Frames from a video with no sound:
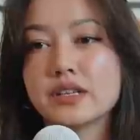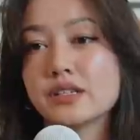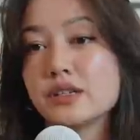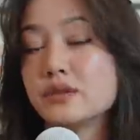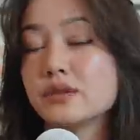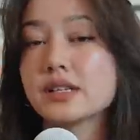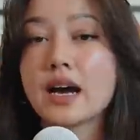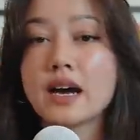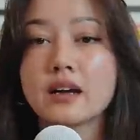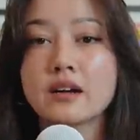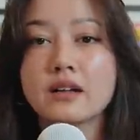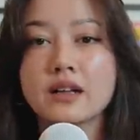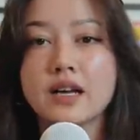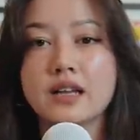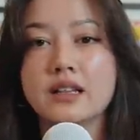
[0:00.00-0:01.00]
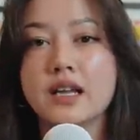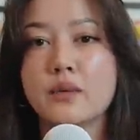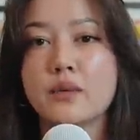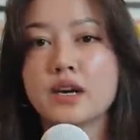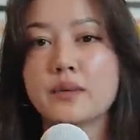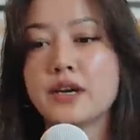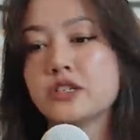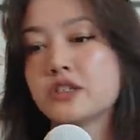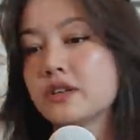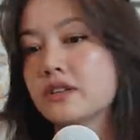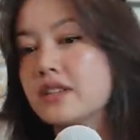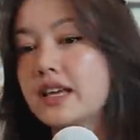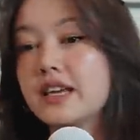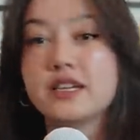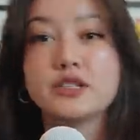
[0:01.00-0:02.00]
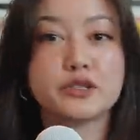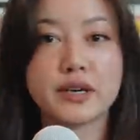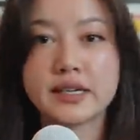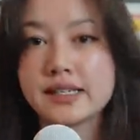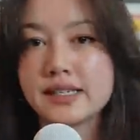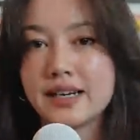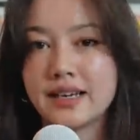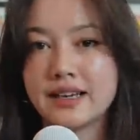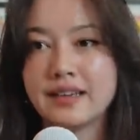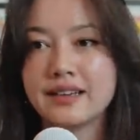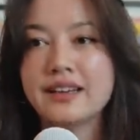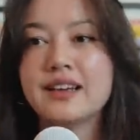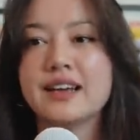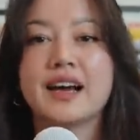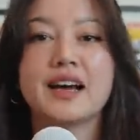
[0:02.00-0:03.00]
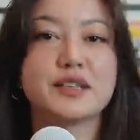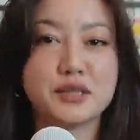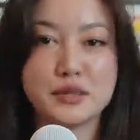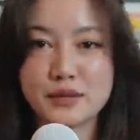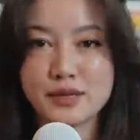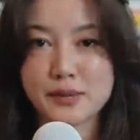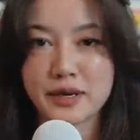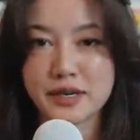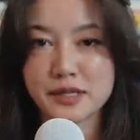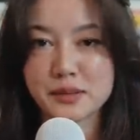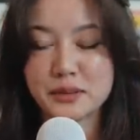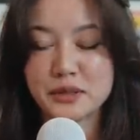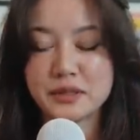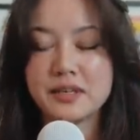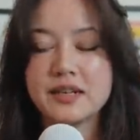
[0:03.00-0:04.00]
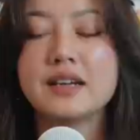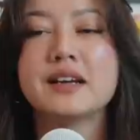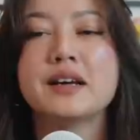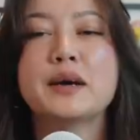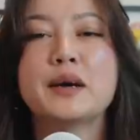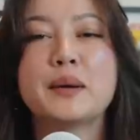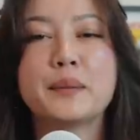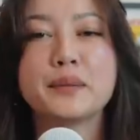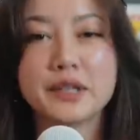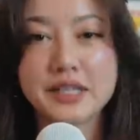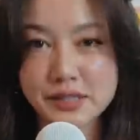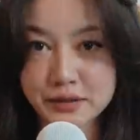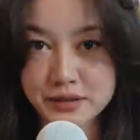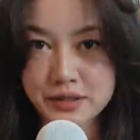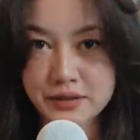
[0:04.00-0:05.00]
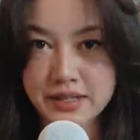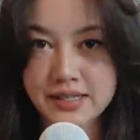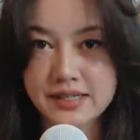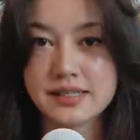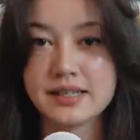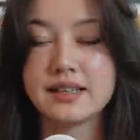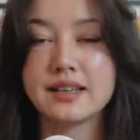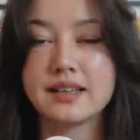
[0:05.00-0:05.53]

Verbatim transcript: this new style and they want to make sure that they can dress in it as soon as possible. Please don't do this.